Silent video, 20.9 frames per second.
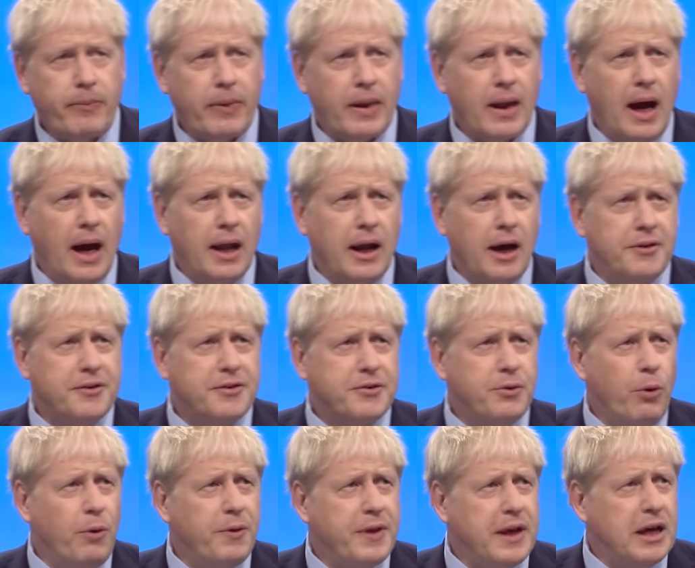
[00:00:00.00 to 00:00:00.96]
and I
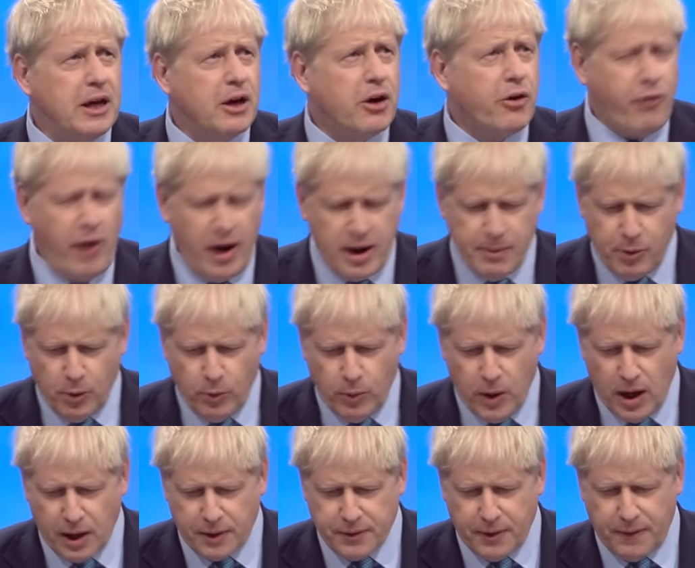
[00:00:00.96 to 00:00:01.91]
saw the incredible
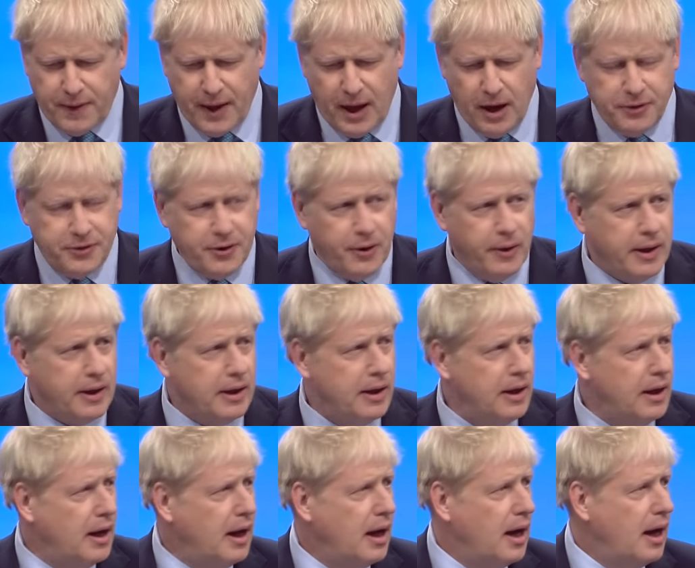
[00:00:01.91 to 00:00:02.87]
work that they are doing
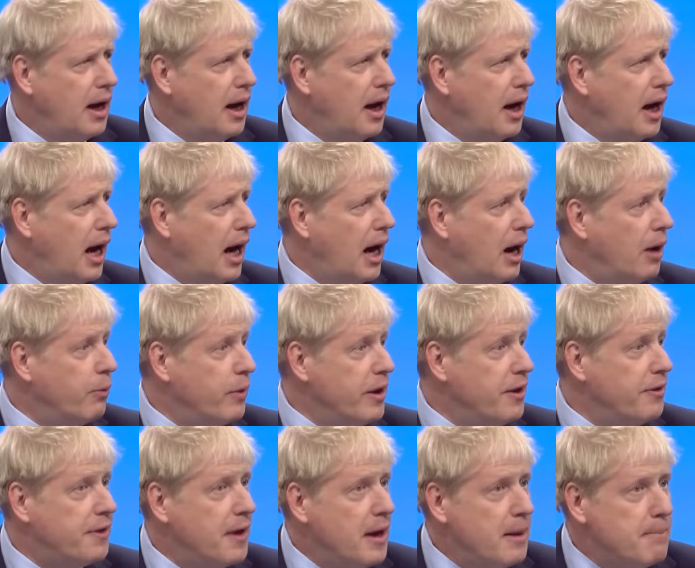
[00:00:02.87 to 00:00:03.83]
uh, with
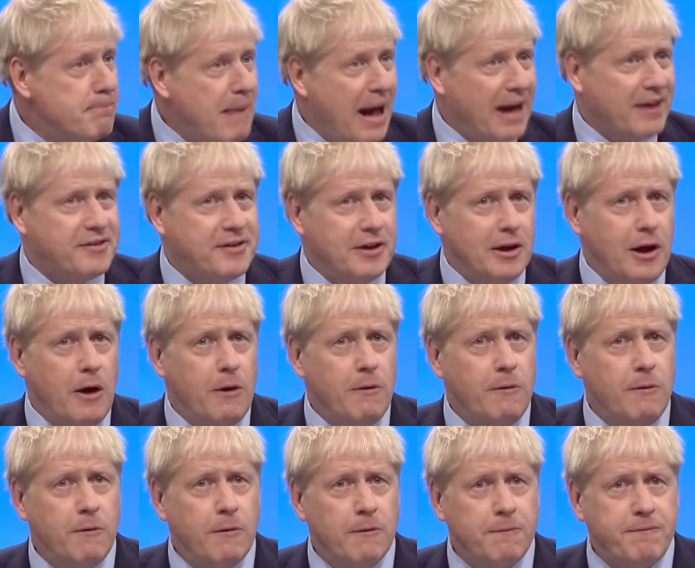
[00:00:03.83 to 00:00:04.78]

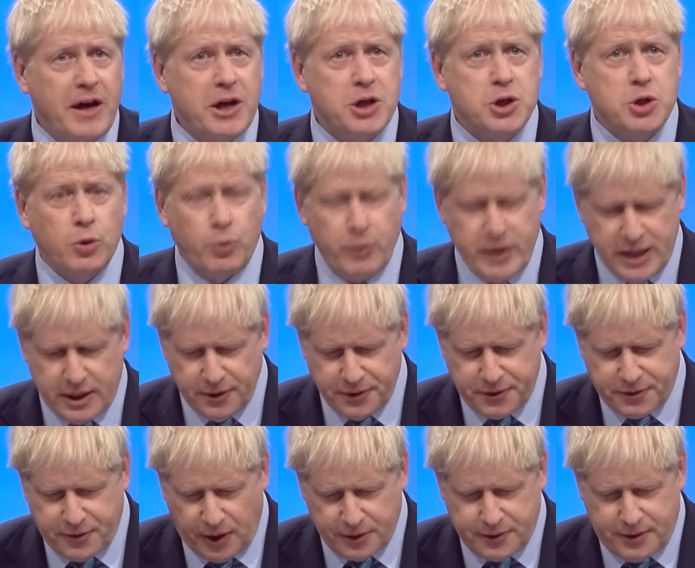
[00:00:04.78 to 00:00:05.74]
maxillofacial
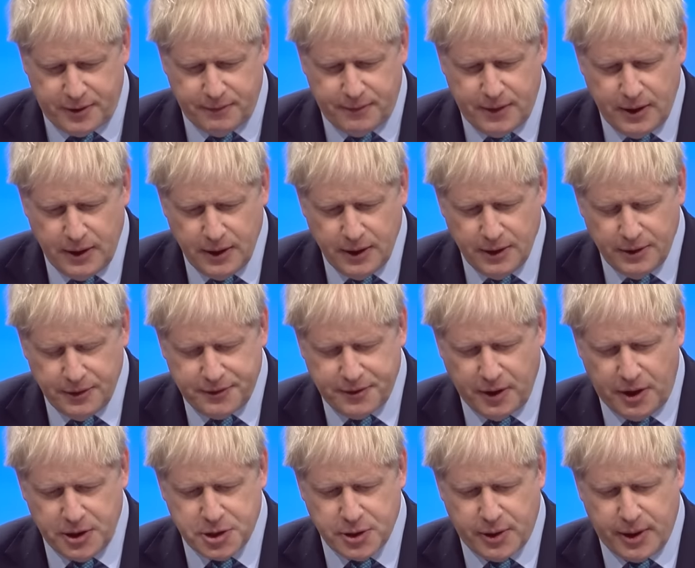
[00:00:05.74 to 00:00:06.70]
reconstructive
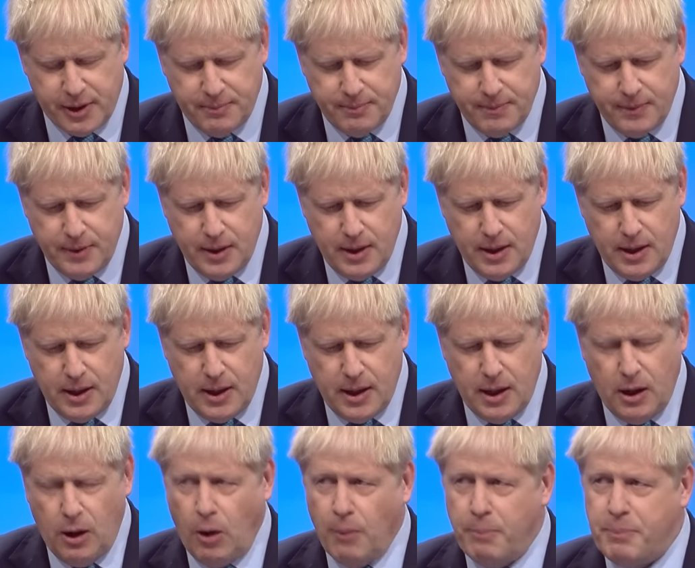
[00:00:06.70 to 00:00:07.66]
surgery
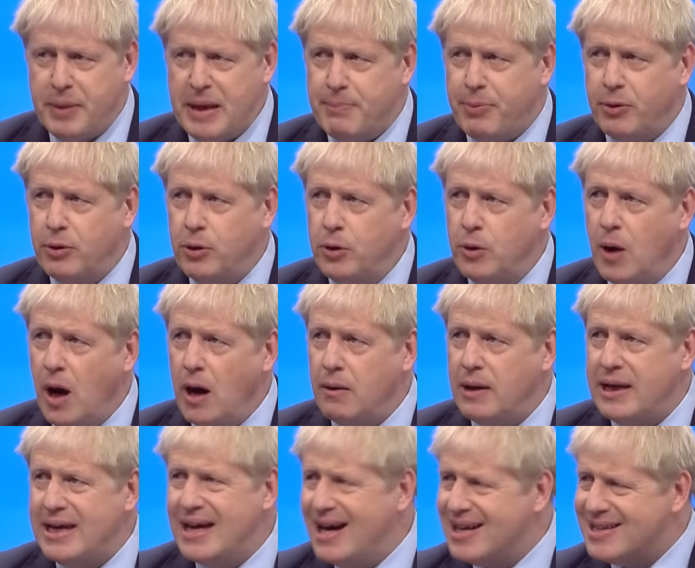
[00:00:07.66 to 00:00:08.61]
on people who
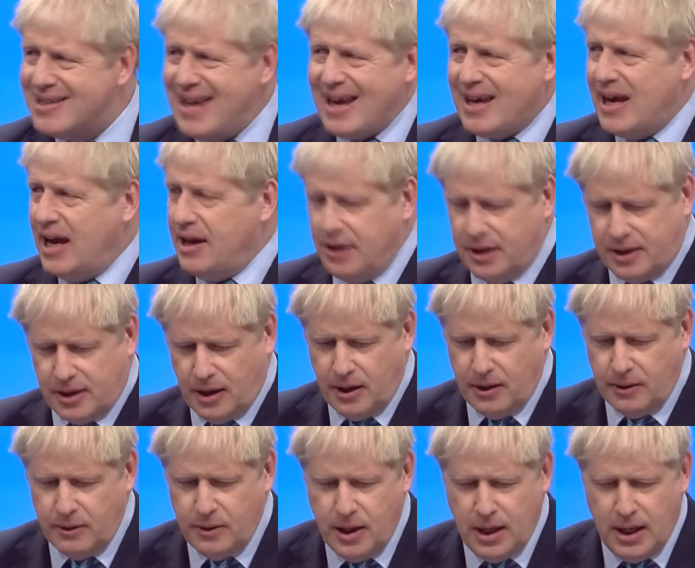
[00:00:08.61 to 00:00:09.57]
only a decade ago
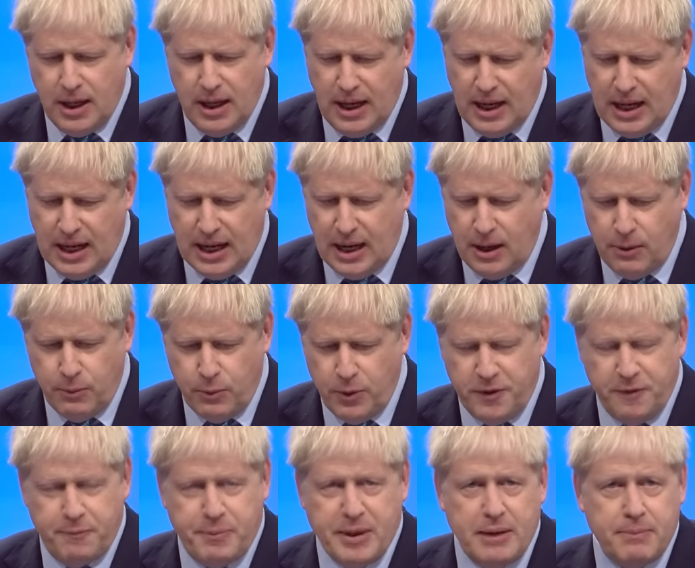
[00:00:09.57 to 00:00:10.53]
uh, would
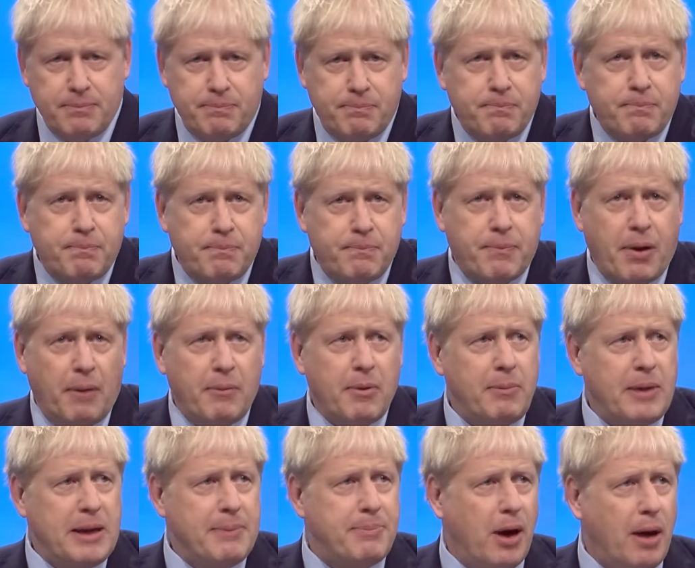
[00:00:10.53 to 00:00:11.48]
have been
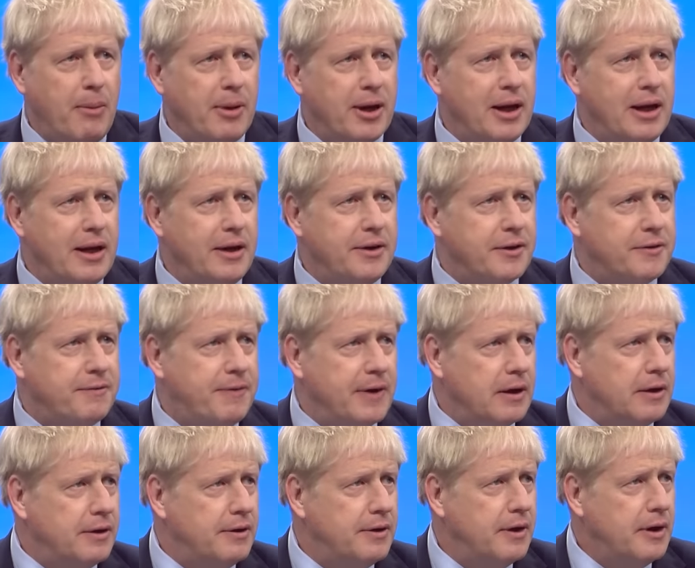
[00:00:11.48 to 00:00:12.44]
probably permanently
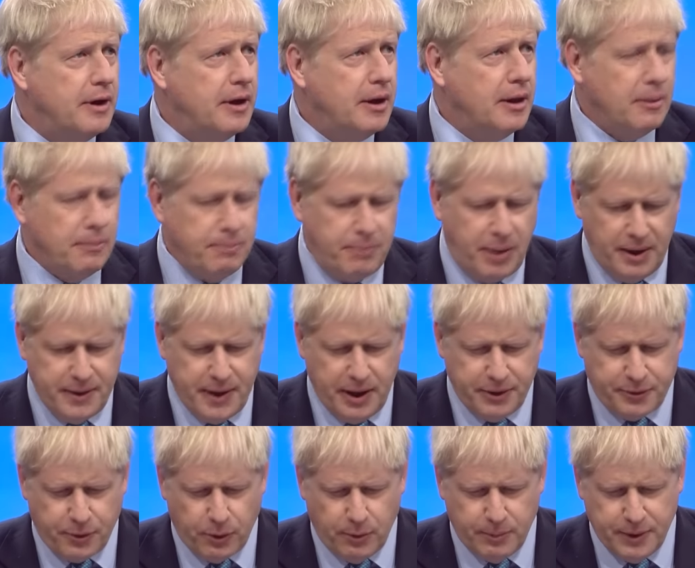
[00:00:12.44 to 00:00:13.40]
disfigured by their
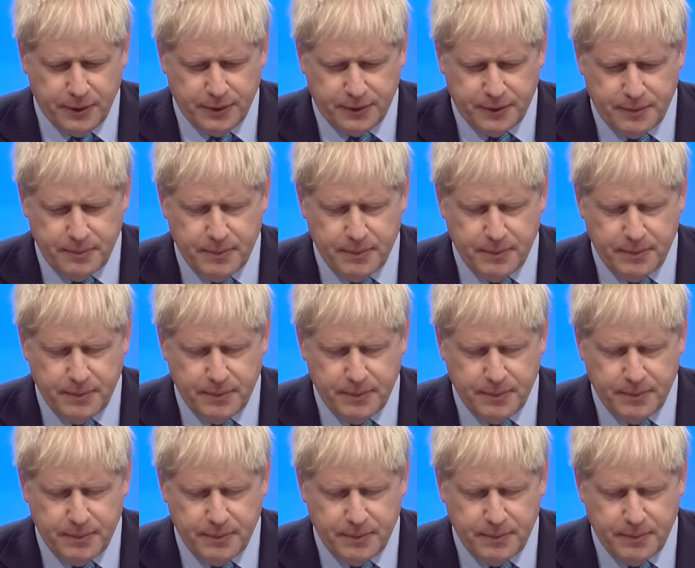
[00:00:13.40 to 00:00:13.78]
traumas.